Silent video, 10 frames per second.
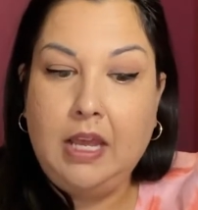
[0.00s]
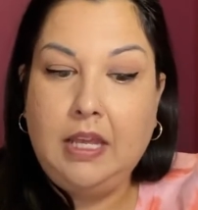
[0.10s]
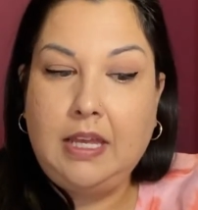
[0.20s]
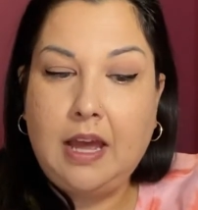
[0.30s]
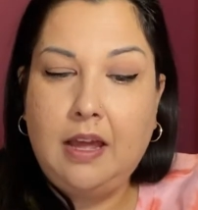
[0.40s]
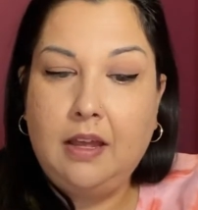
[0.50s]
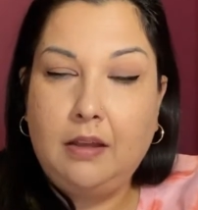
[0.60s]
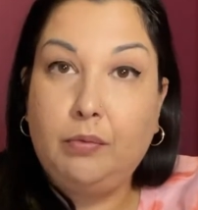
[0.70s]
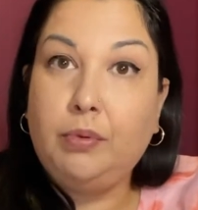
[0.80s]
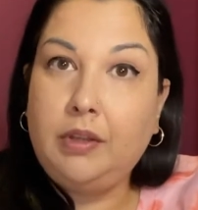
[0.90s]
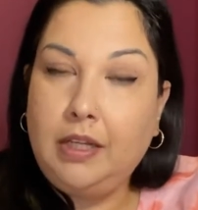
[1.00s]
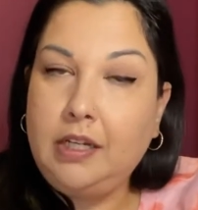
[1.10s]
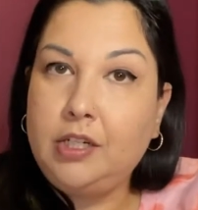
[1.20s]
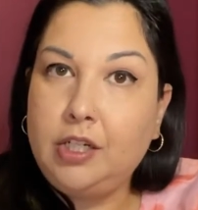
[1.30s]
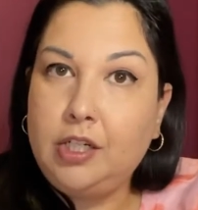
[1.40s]
yeah,
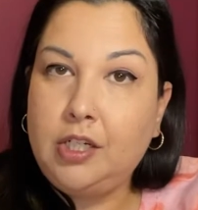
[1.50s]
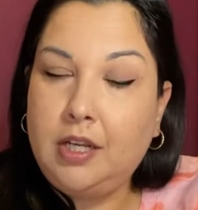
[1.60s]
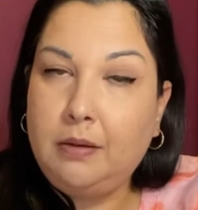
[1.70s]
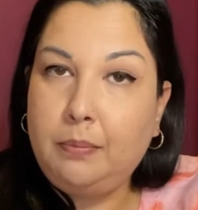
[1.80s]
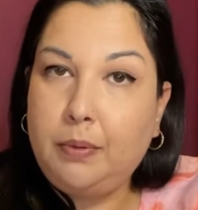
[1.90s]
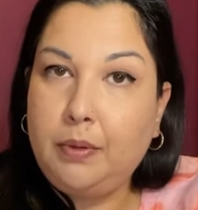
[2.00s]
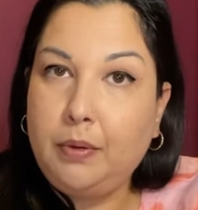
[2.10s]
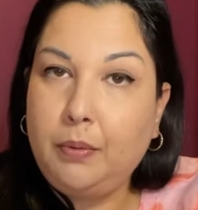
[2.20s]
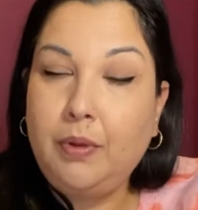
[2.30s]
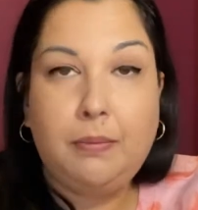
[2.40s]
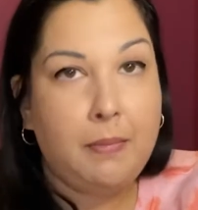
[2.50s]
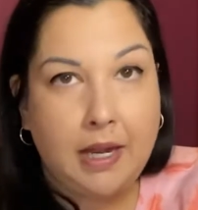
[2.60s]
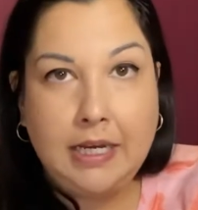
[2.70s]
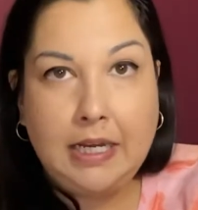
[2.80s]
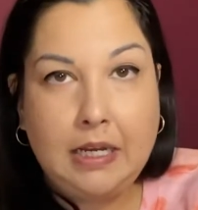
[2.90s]
relationship with
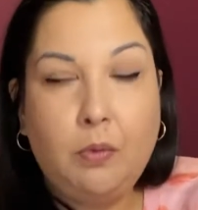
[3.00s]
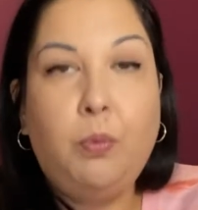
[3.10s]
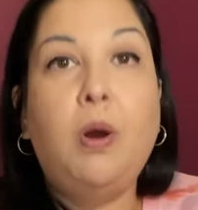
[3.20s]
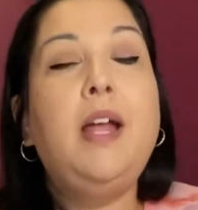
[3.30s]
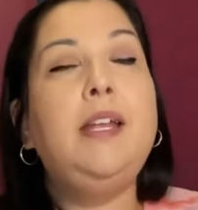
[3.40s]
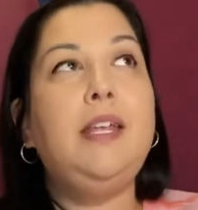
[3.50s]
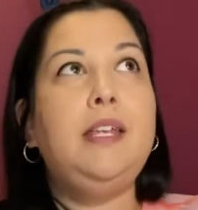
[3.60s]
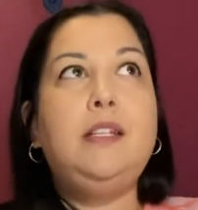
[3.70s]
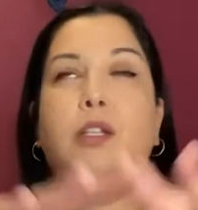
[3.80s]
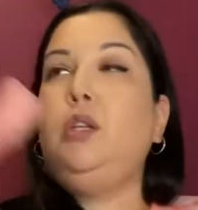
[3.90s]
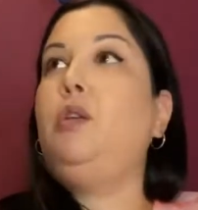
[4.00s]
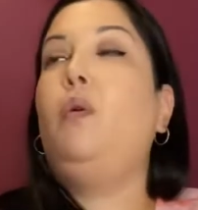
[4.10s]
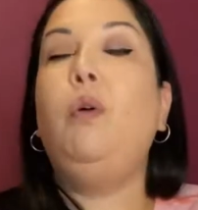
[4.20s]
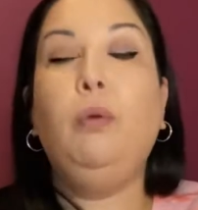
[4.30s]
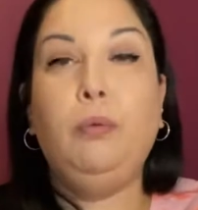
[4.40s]
money. What is
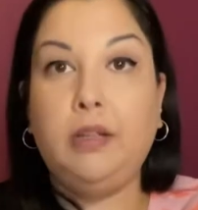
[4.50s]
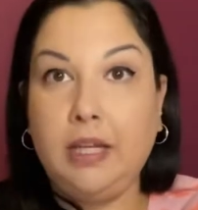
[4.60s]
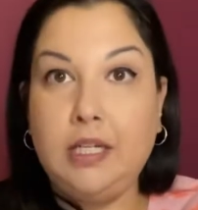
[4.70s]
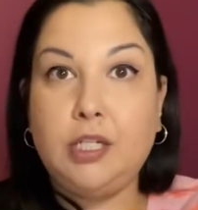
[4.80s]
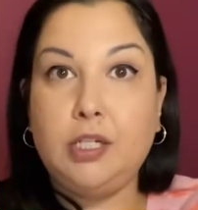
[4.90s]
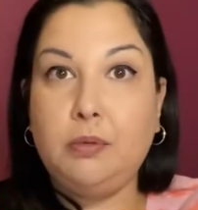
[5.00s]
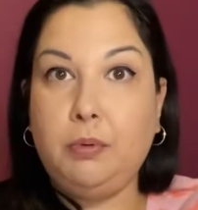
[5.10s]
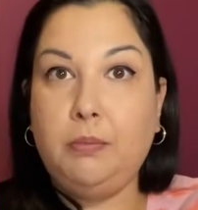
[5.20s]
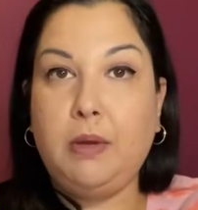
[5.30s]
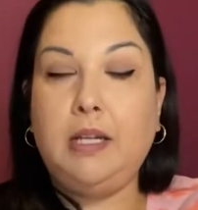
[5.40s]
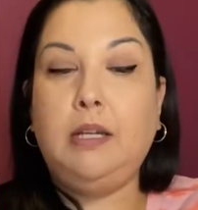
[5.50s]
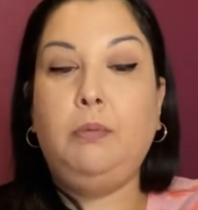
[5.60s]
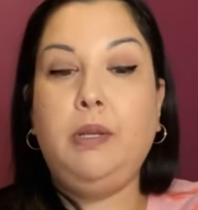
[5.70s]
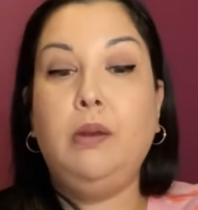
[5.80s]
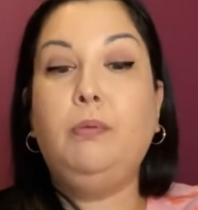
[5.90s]
your relationship with money?
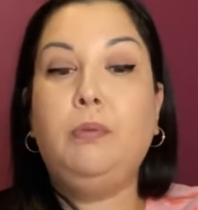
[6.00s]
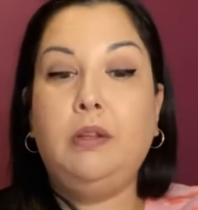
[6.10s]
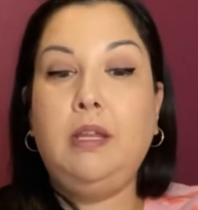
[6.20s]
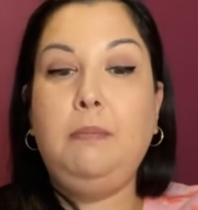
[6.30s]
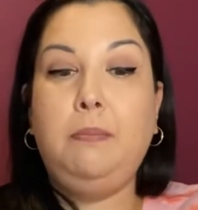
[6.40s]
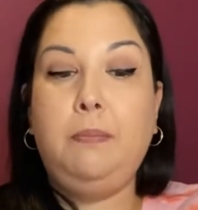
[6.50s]
We are really